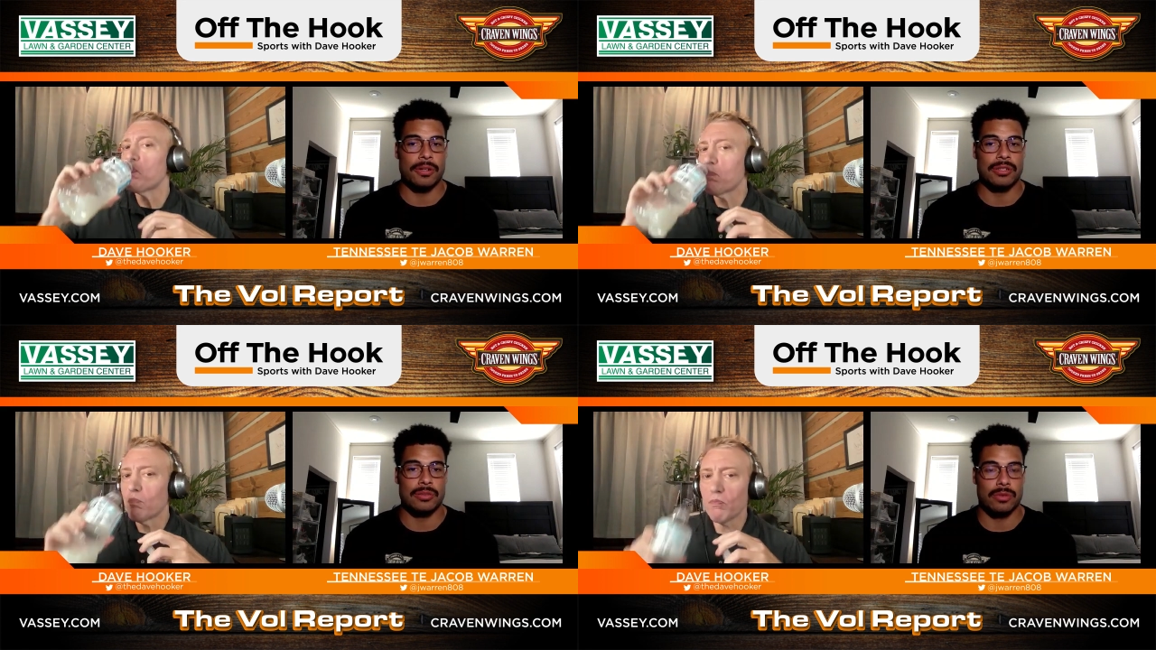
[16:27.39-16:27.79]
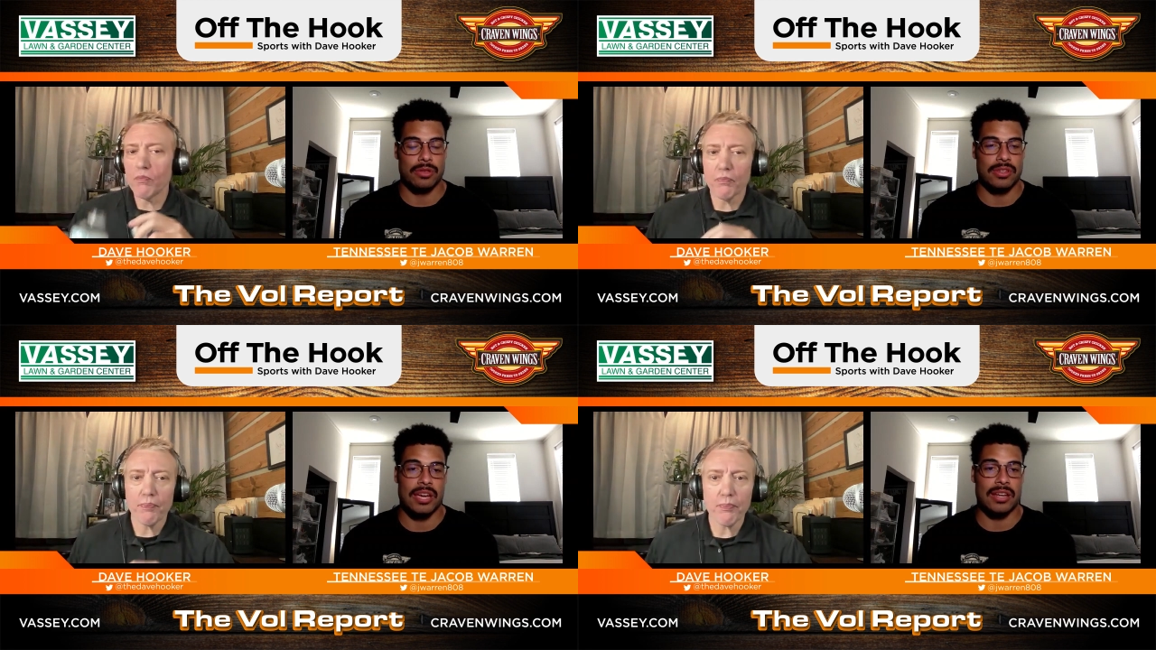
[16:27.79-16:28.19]
Speaker 1: Like, no, it
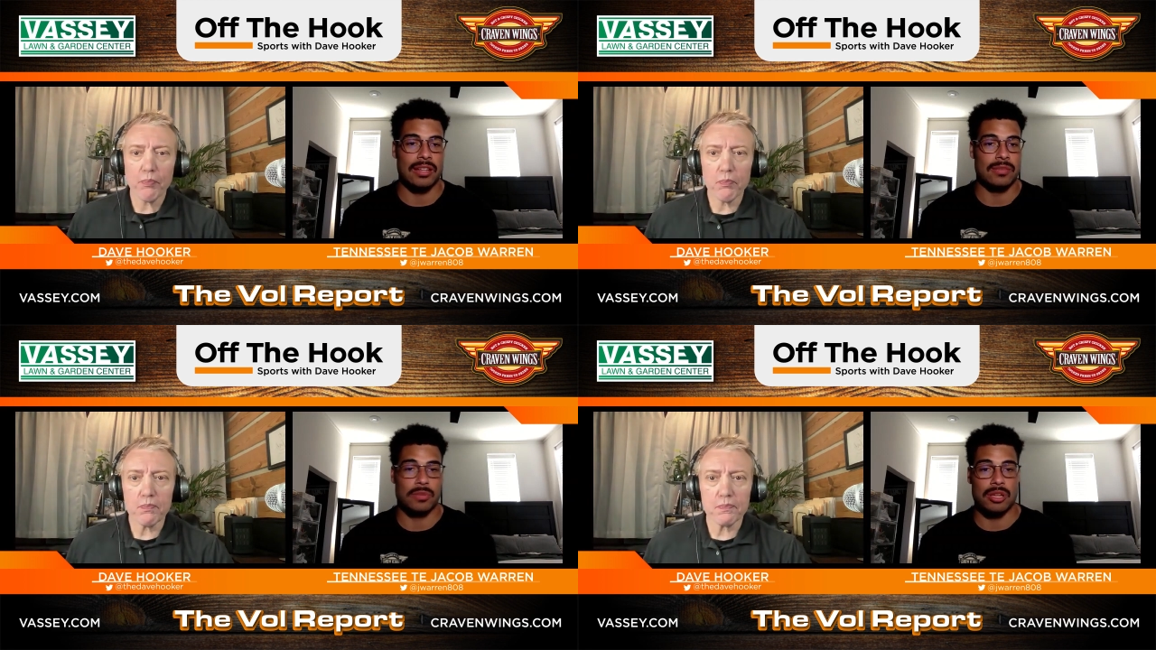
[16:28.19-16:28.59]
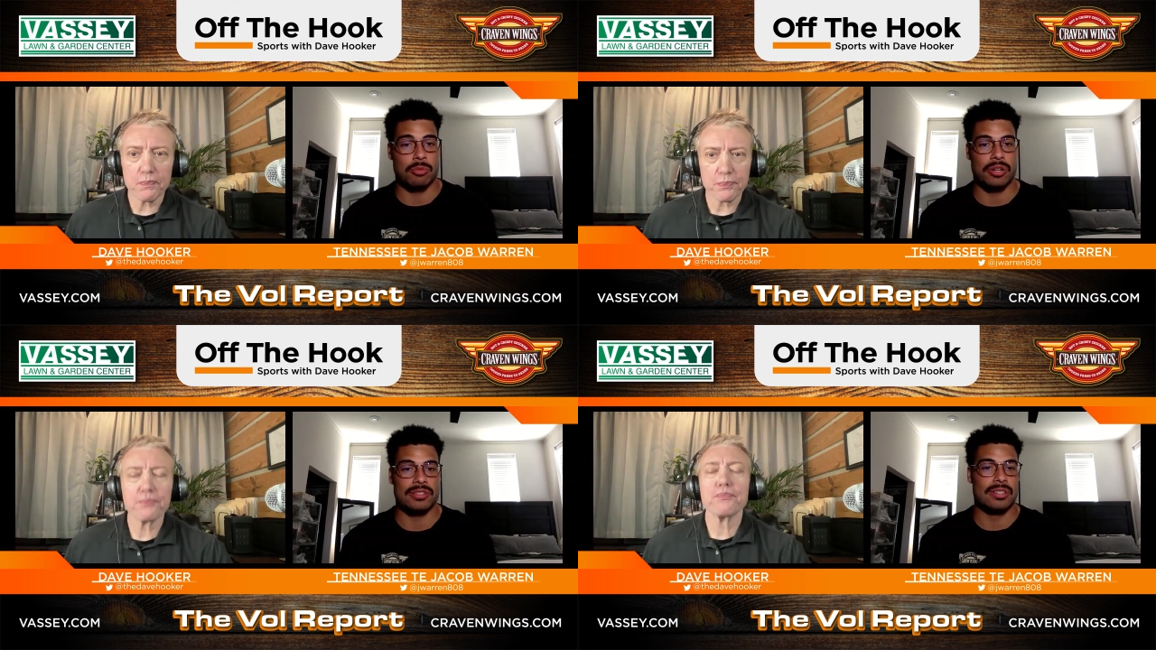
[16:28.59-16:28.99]
doesn't really matter
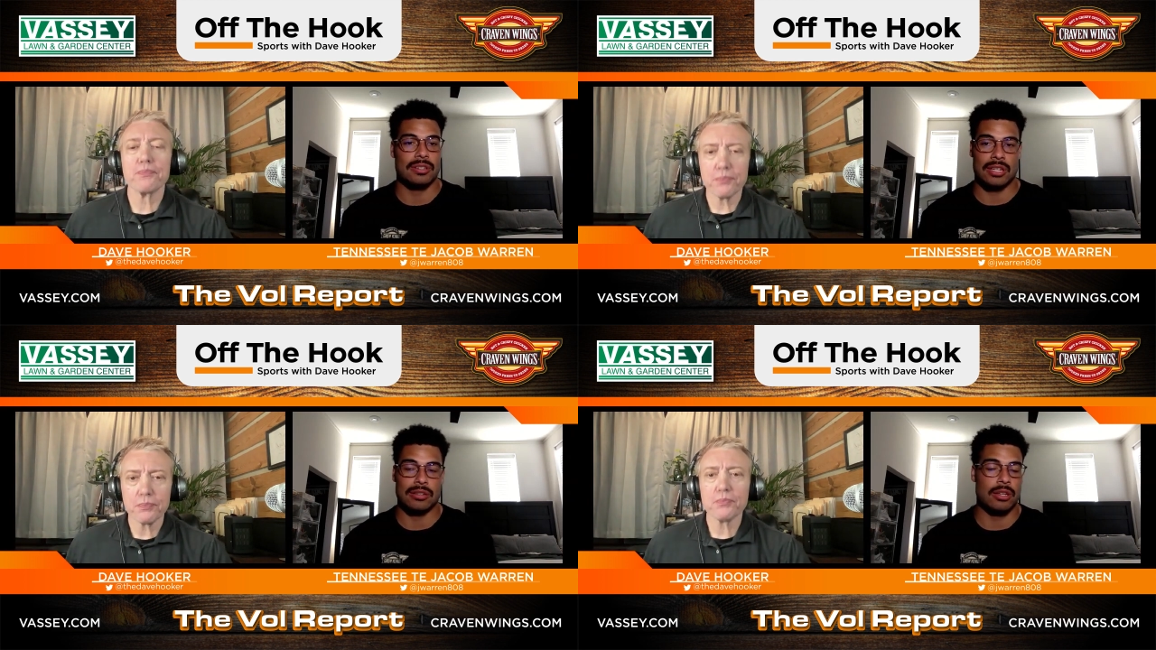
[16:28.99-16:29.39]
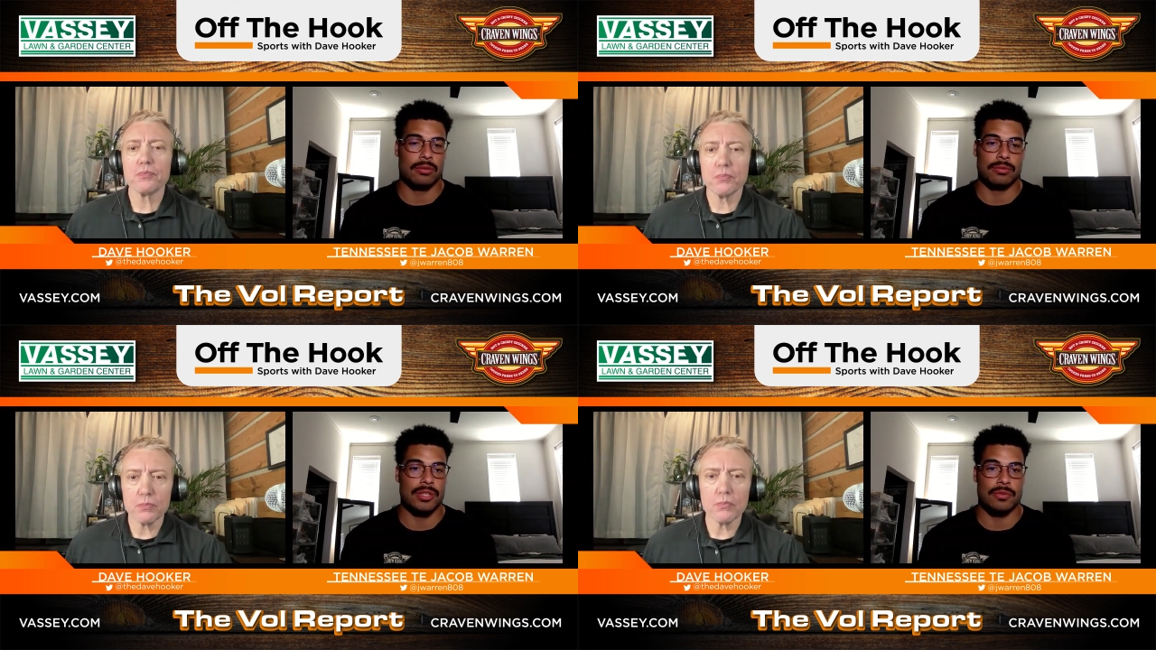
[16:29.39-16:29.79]
because
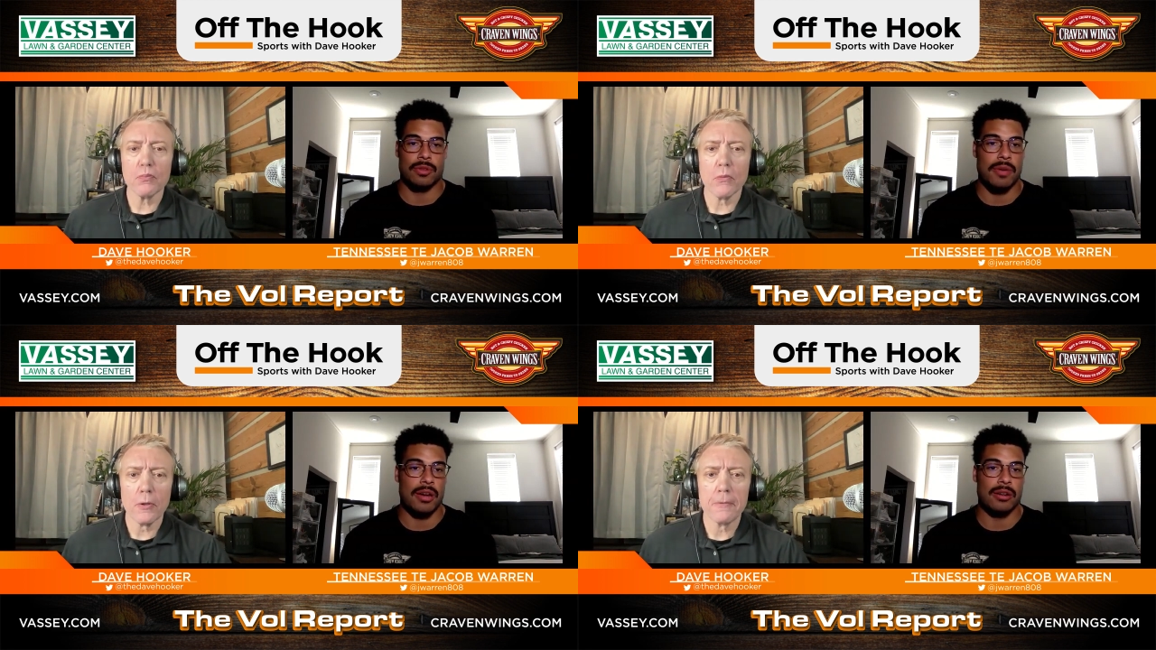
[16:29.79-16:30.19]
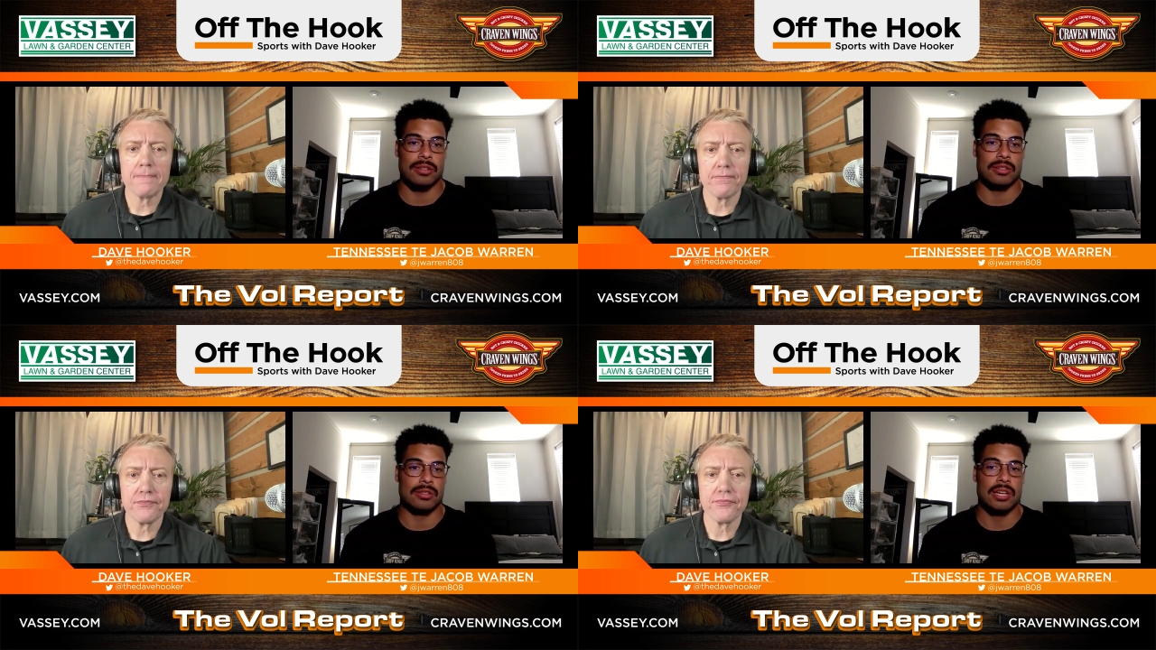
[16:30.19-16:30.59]
I'm gonna if I
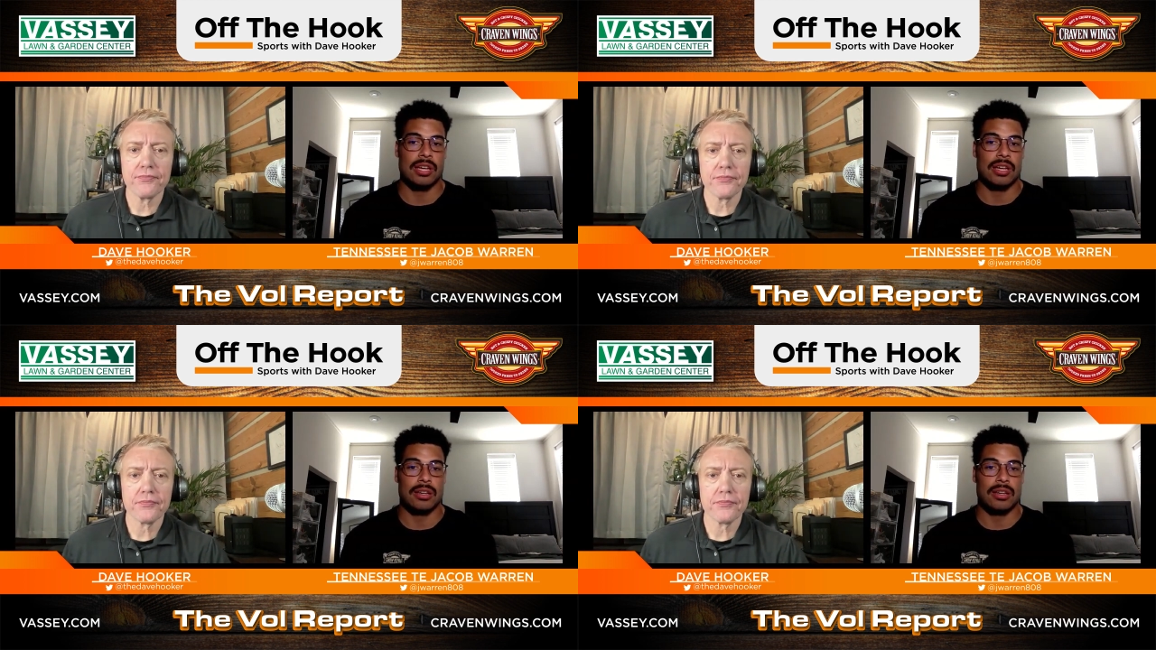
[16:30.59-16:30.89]
don't start,